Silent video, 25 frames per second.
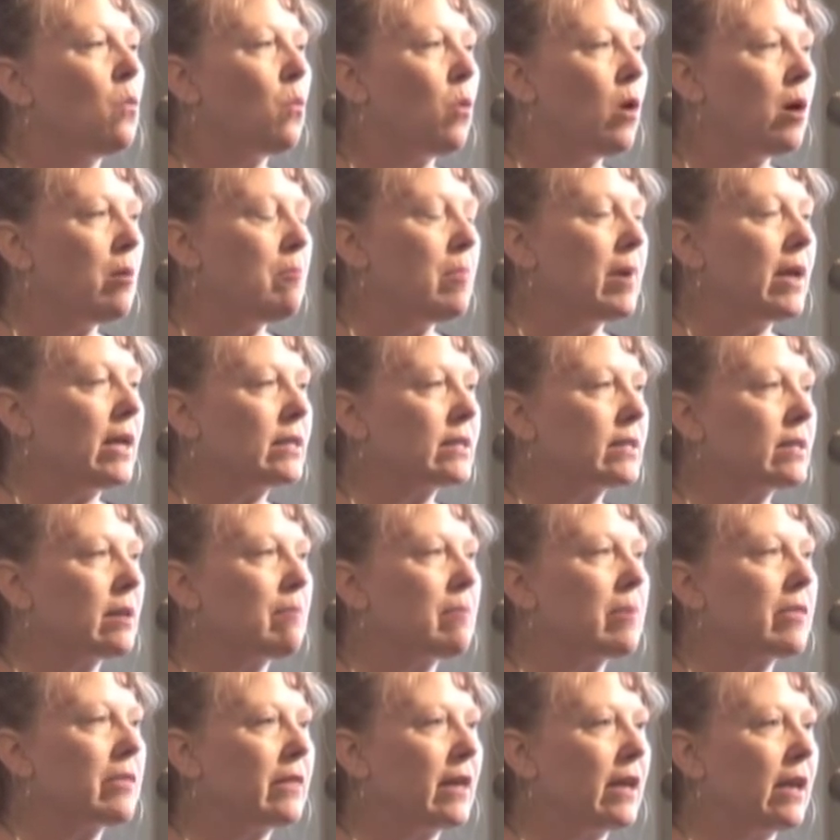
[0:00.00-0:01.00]
What makes
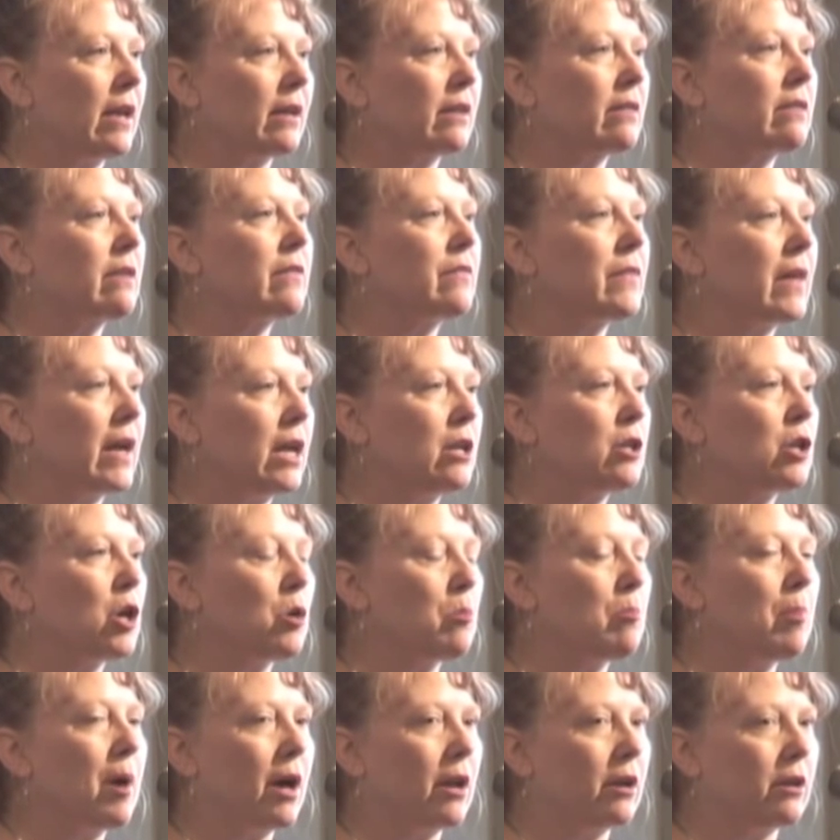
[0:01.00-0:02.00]
them think that they
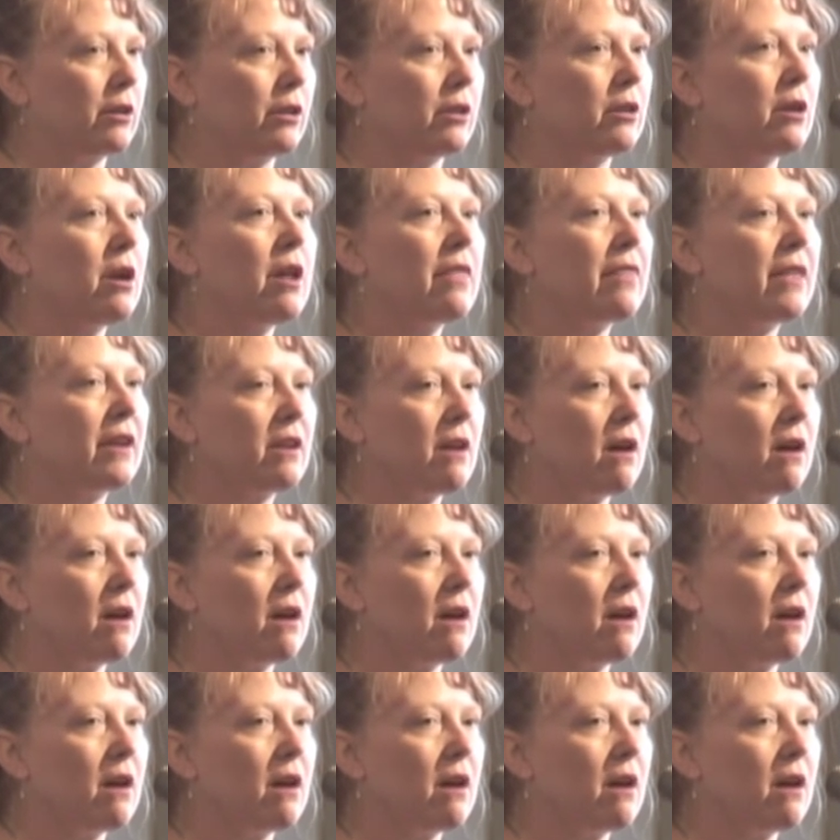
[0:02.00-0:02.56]
know better